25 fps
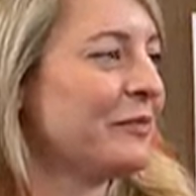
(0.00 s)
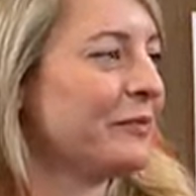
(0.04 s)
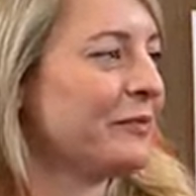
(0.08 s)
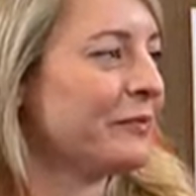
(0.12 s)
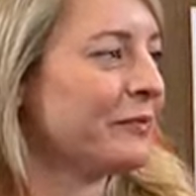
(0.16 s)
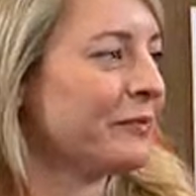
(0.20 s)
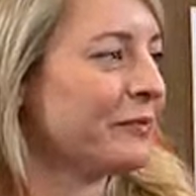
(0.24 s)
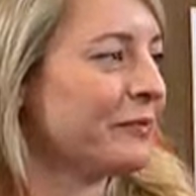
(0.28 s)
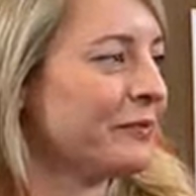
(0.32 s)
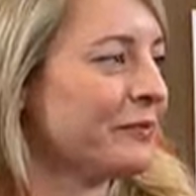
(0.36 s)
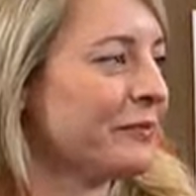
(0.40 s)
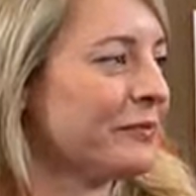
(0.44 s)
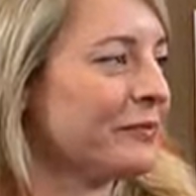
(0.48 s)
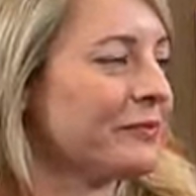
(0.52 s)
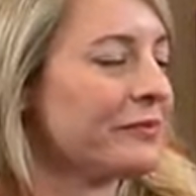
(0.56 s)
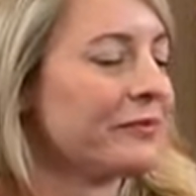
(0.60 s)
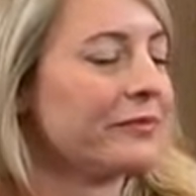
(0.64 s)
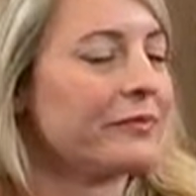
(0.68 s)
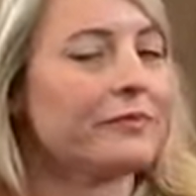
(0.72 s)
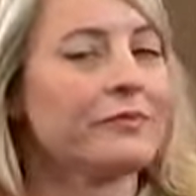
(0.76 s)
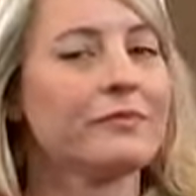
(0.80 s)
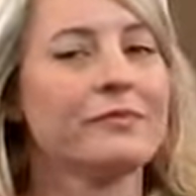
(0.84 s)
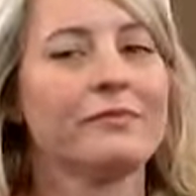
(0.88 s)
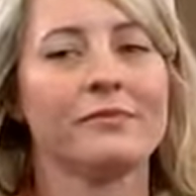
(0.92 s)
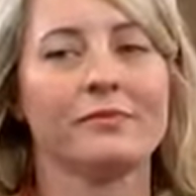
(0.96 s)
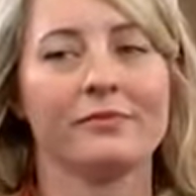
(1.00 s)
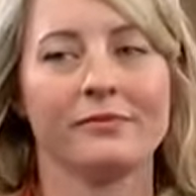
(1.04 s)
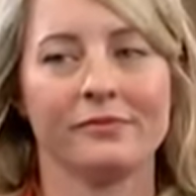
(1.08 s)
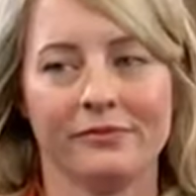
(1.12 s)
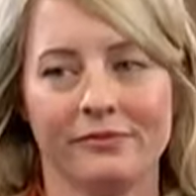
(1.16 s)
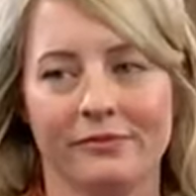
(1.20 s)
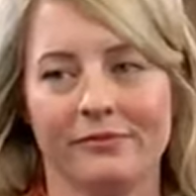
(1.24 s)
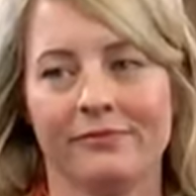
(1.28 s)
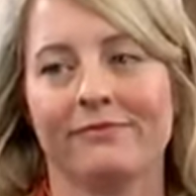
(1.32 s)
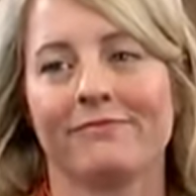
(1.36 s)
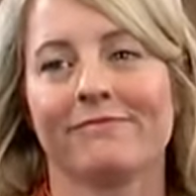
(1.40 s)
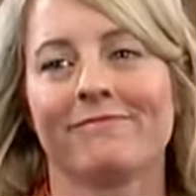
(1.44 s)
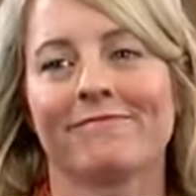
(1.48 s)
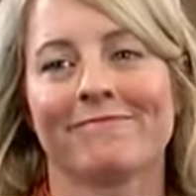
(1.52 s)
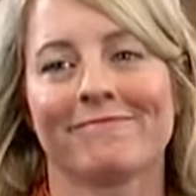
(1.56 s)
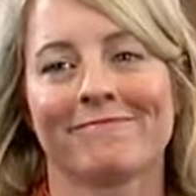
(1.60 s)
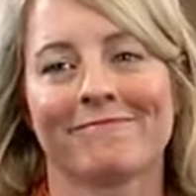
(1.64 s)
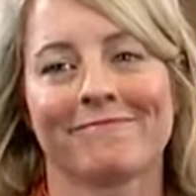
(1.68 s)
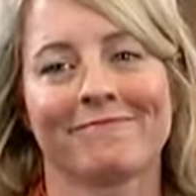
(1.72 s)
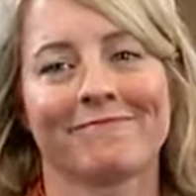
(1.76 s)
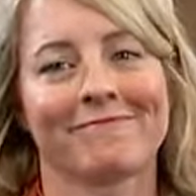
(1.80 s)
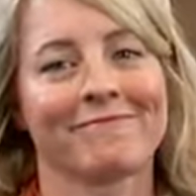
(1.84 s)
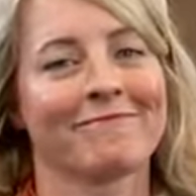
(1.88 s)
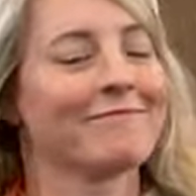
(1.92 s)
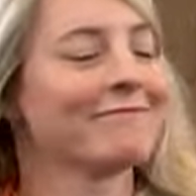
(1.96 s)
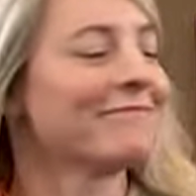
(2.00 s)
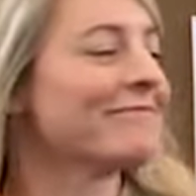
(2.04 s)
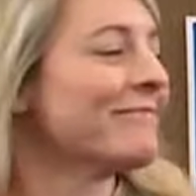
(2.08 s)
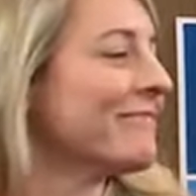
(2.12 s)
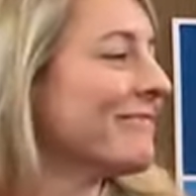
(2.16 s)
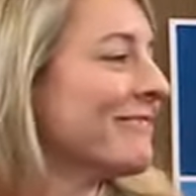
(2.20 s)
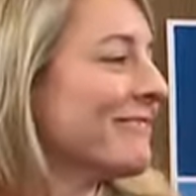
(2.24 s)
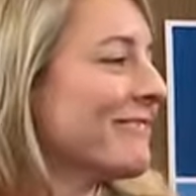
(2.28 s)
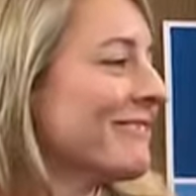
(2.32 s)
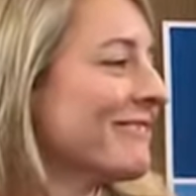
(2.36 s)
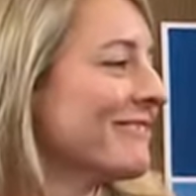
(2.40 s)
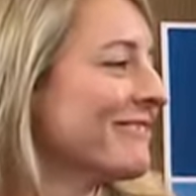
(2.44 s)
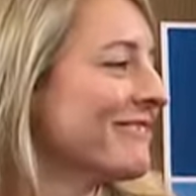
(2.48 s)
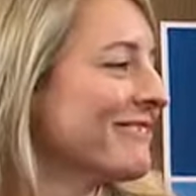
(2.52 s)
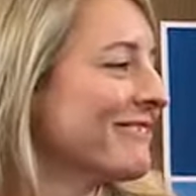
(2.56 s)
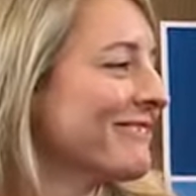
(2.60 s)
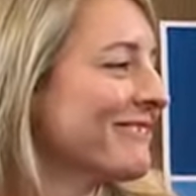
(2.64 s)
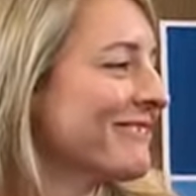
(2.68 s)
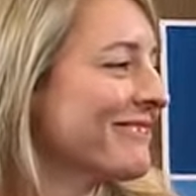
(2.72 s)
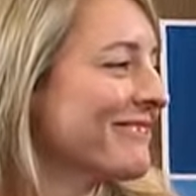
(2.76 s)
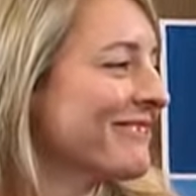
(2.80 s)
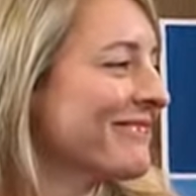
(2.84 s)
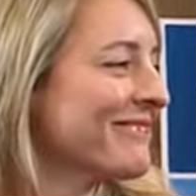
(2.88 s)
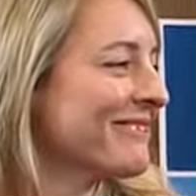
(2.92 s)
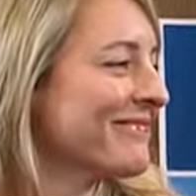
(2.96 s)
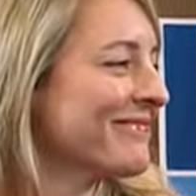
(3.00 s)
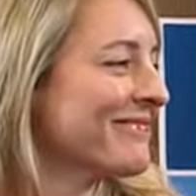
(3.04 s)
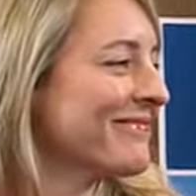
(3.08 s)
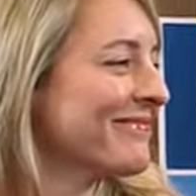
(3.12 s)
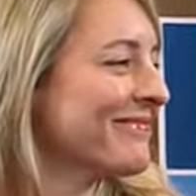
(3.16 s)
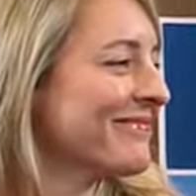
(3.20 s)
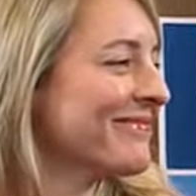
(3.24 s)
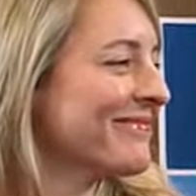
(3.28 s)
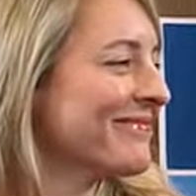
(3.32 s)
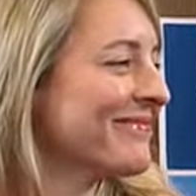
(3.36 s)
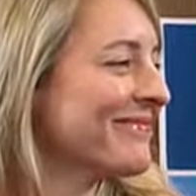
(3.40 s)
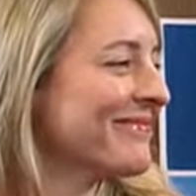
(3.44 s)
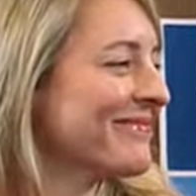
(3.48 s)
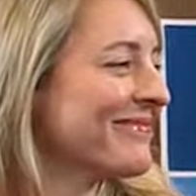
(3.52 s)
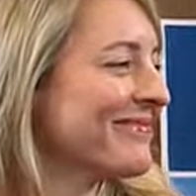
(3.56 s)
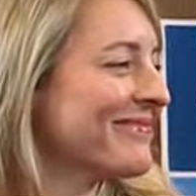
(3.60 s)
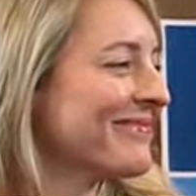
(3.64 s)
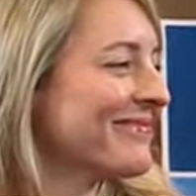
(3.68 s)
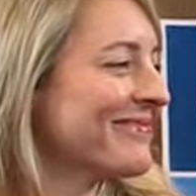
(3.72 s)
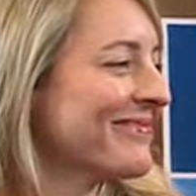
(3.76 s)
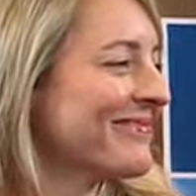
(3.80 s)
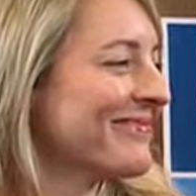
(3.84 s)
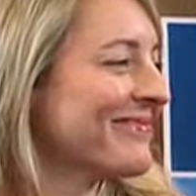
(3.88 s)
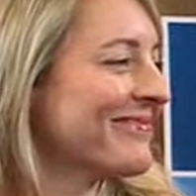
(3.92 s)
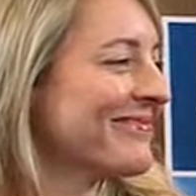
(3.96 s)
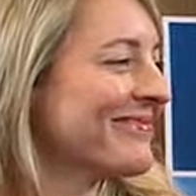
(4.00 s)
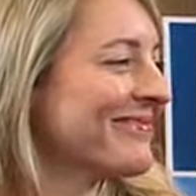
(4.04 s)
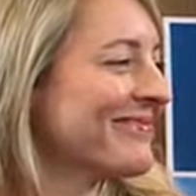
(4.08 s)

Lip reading: No words are spoken by the person on screen.